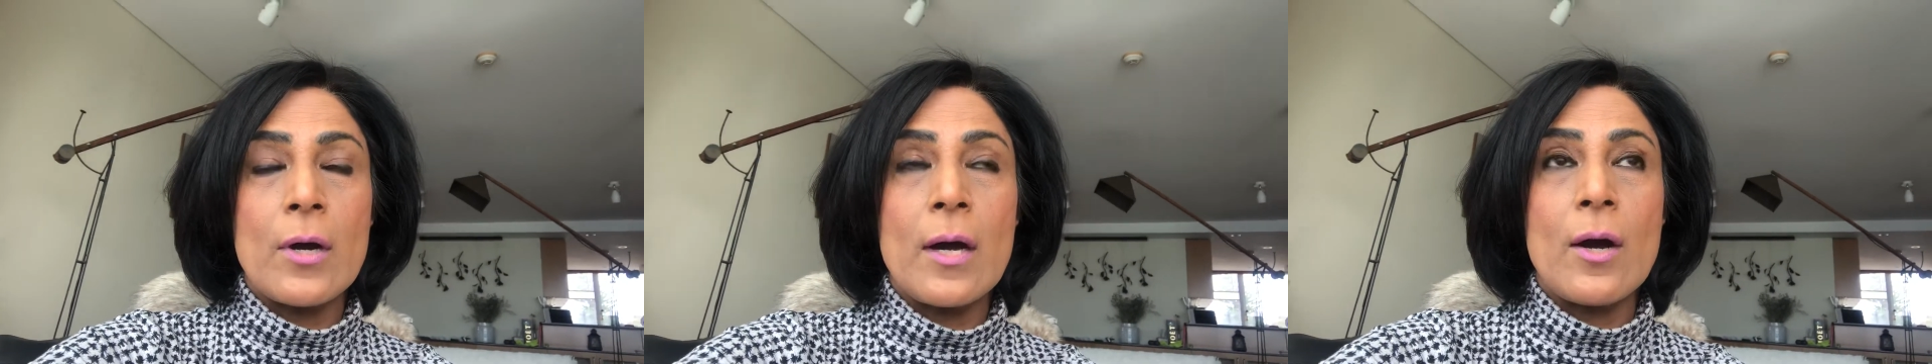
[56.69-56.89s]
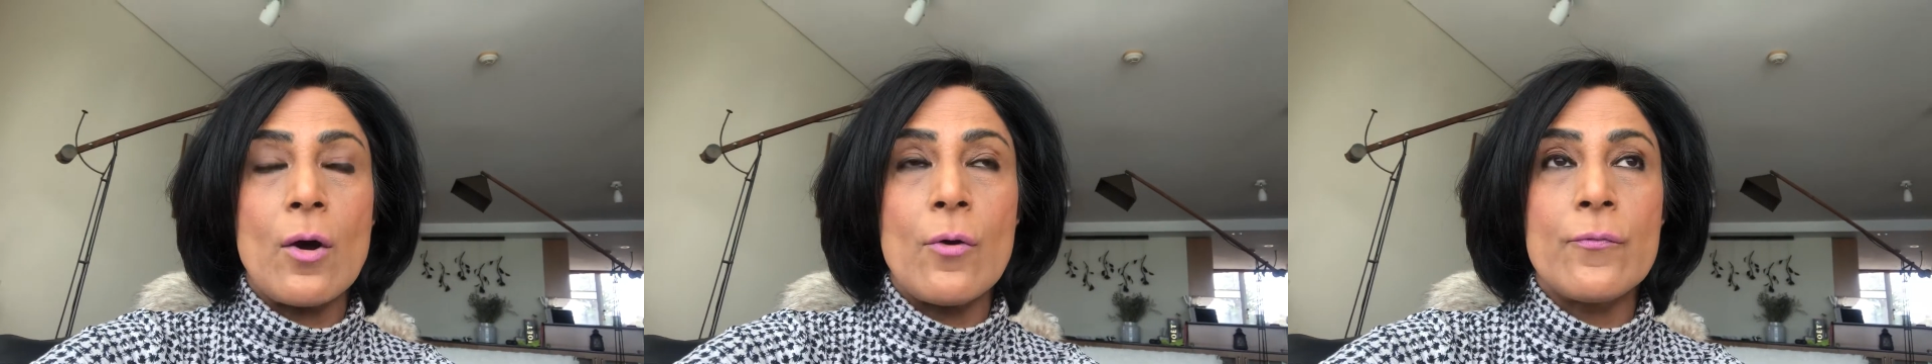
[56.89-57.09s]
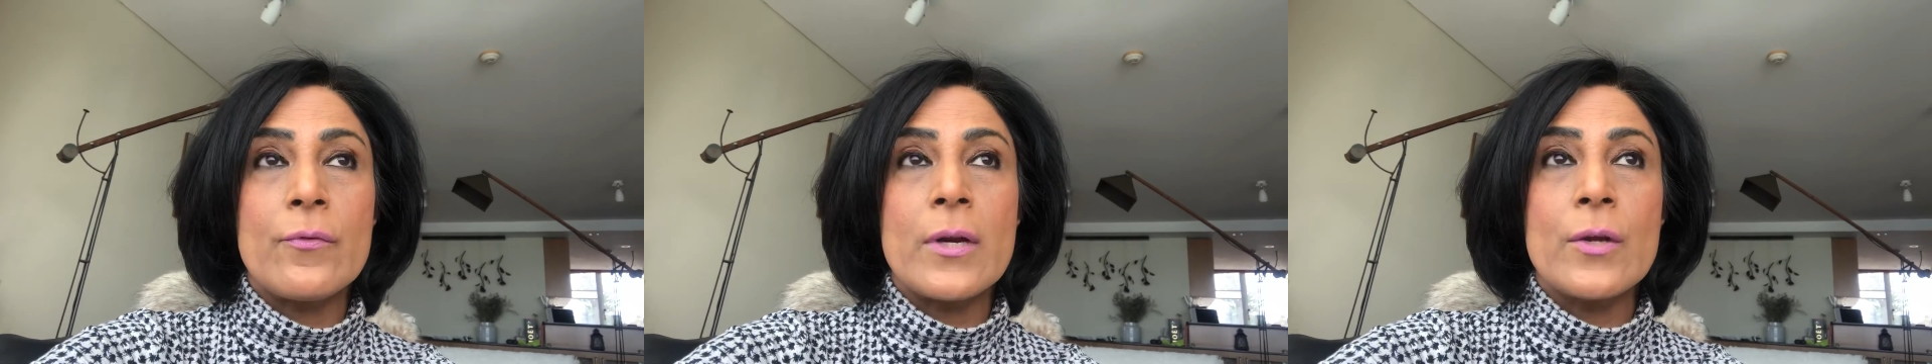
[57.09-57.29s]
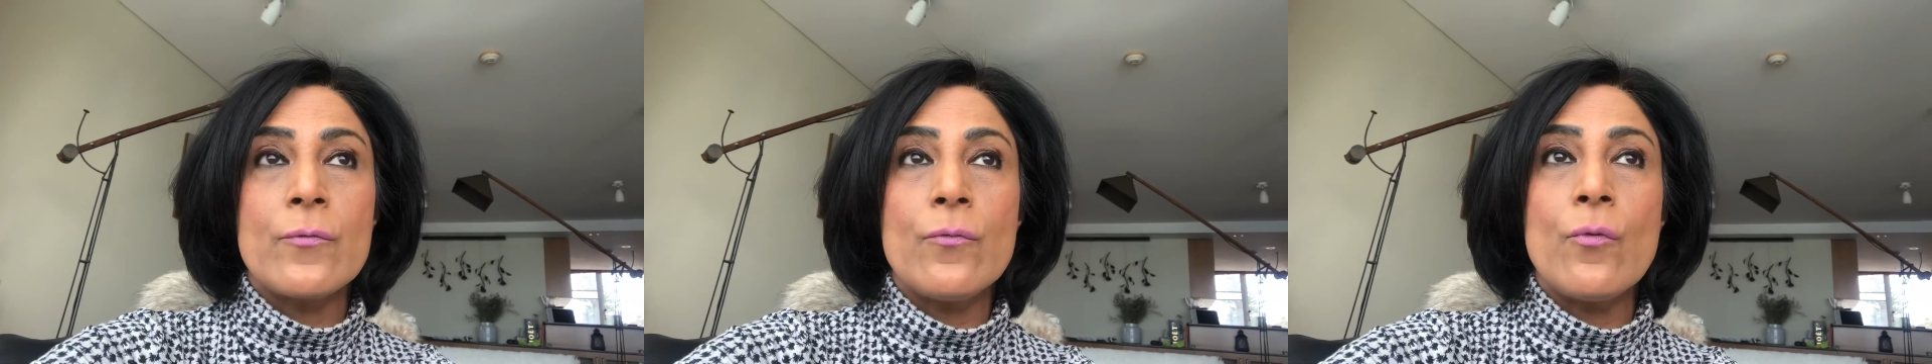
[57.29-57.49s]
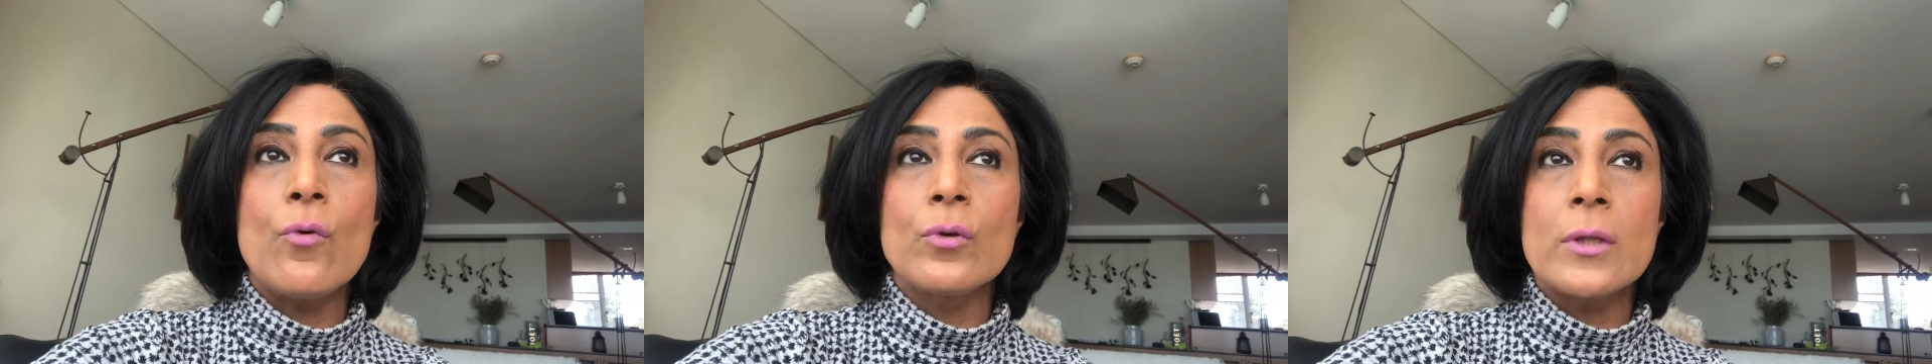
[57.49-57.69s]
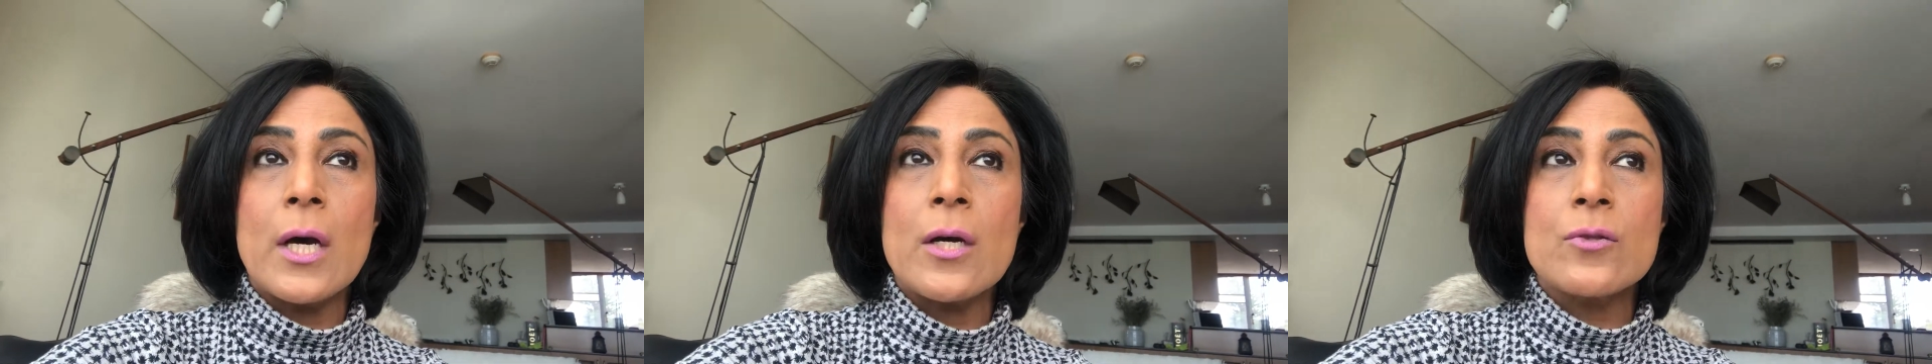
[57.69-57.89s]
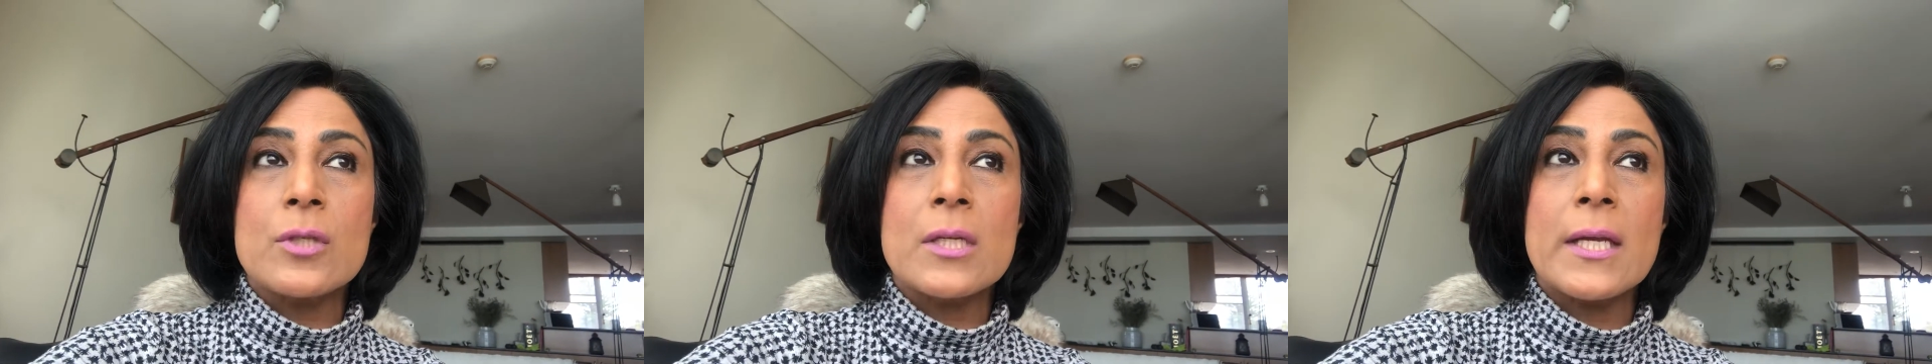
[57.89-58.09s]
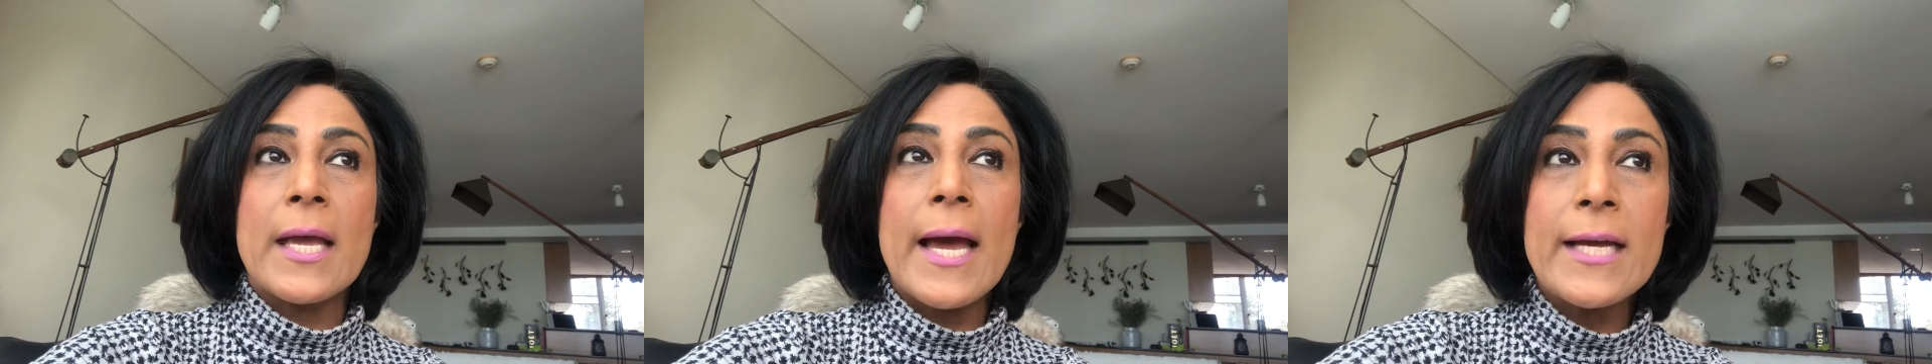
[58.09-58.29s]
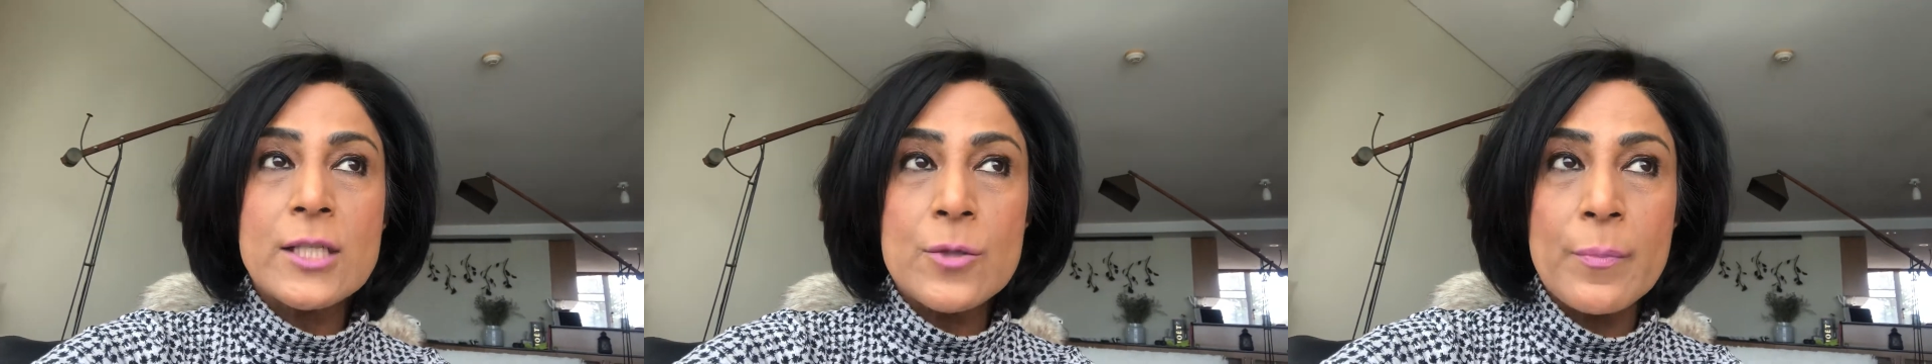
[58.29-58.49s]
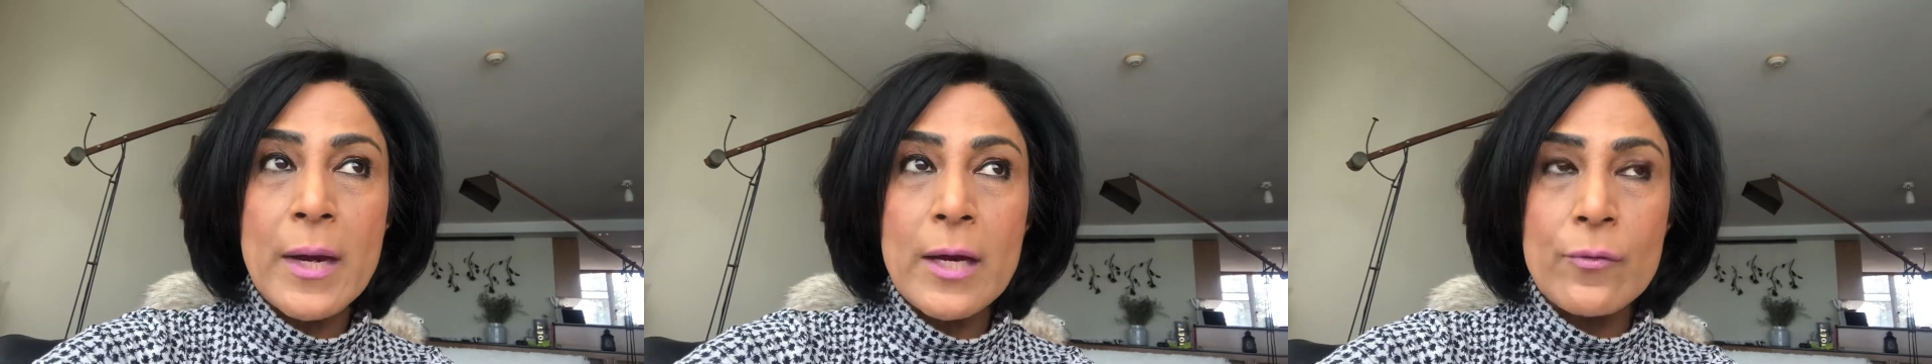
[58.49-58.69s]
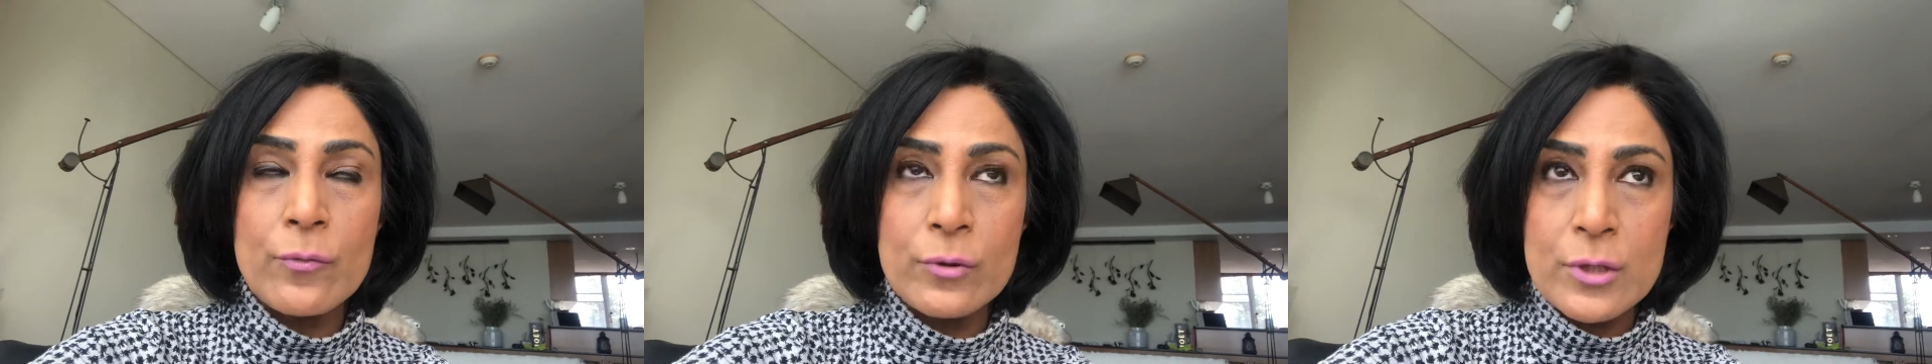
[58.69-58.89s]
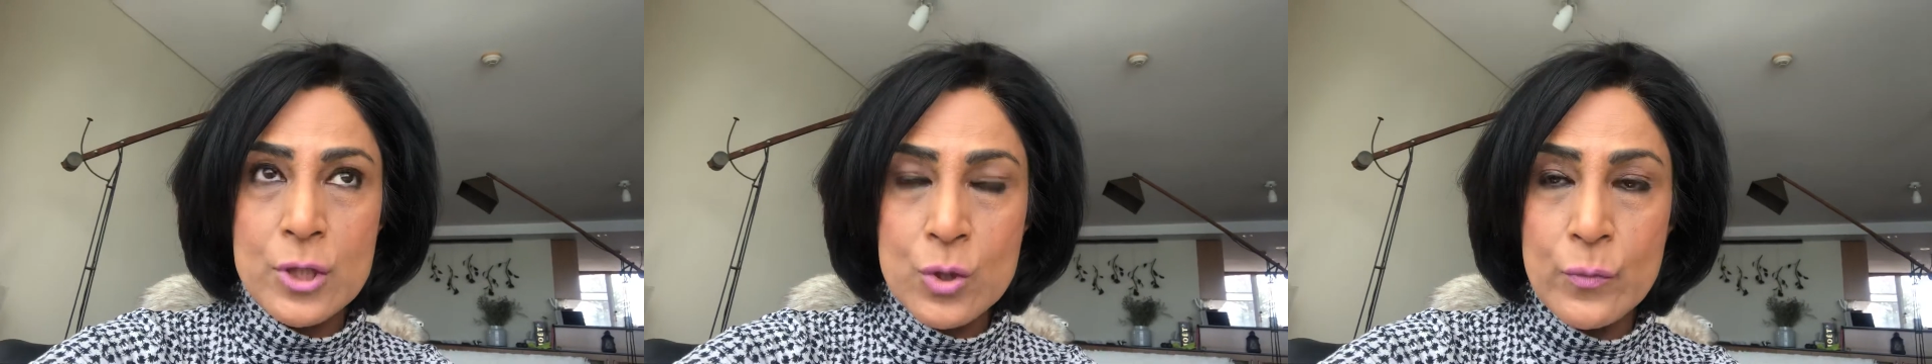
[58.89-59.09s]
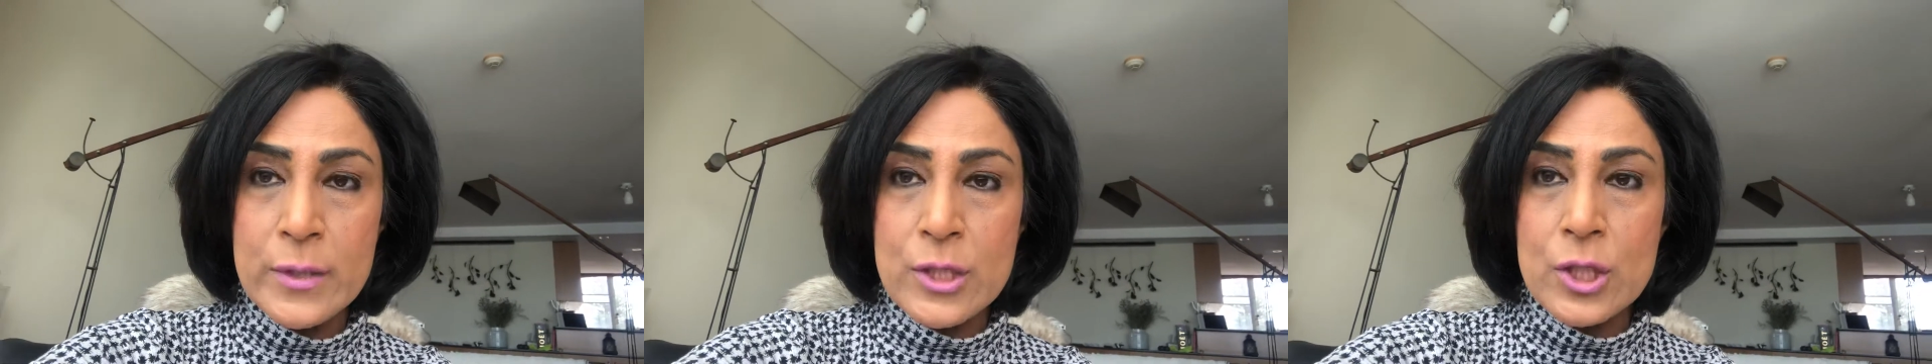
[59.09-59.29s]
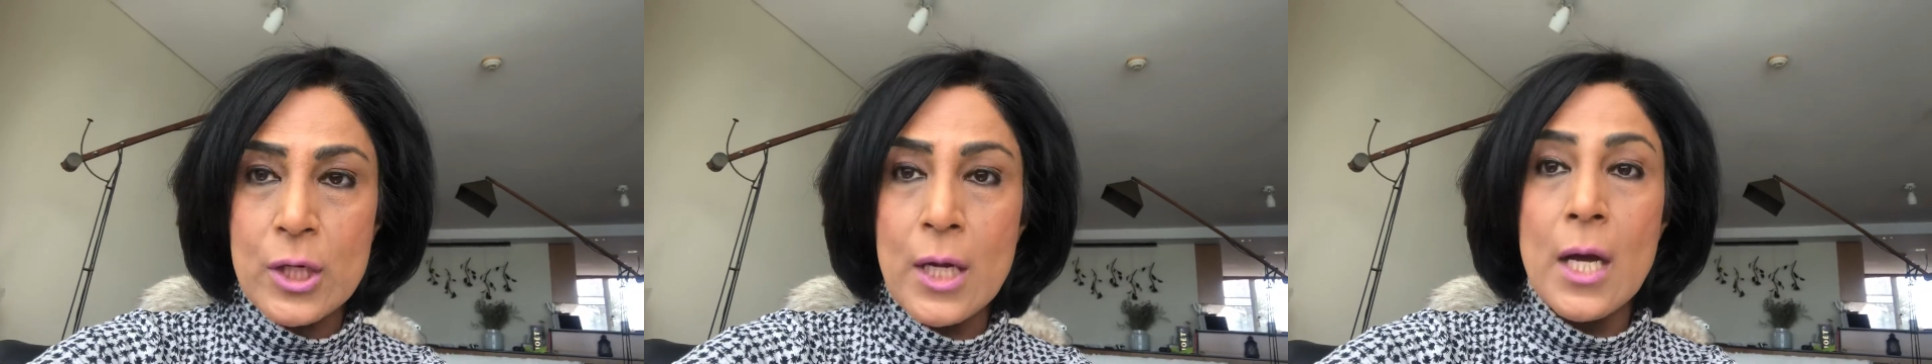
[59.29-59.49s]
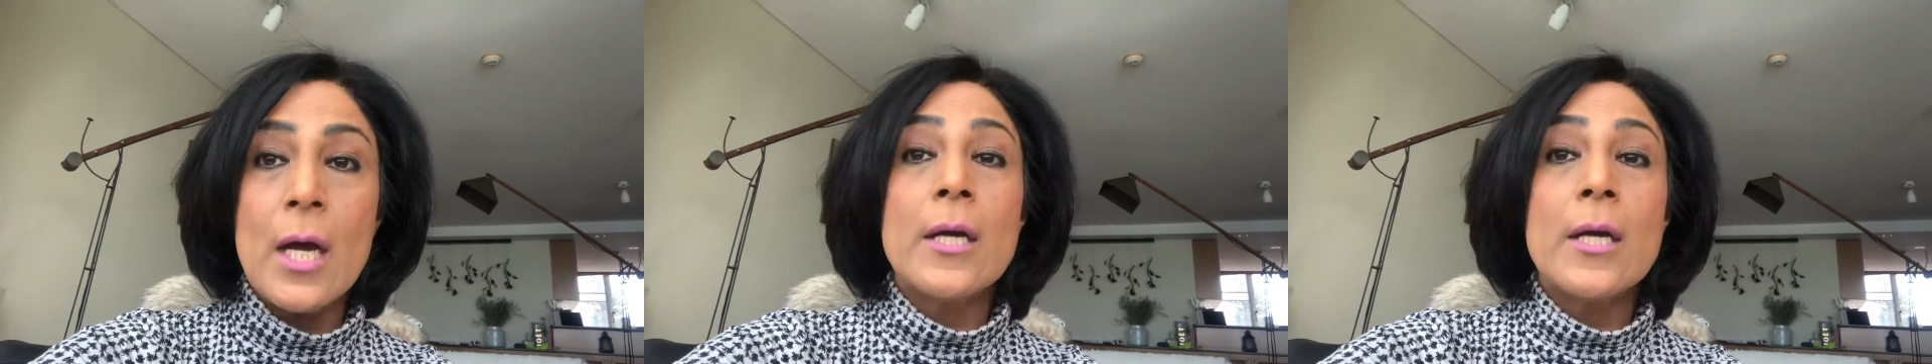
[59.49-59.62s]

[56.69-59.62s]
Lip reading: offering 4,000 cash back for the switch.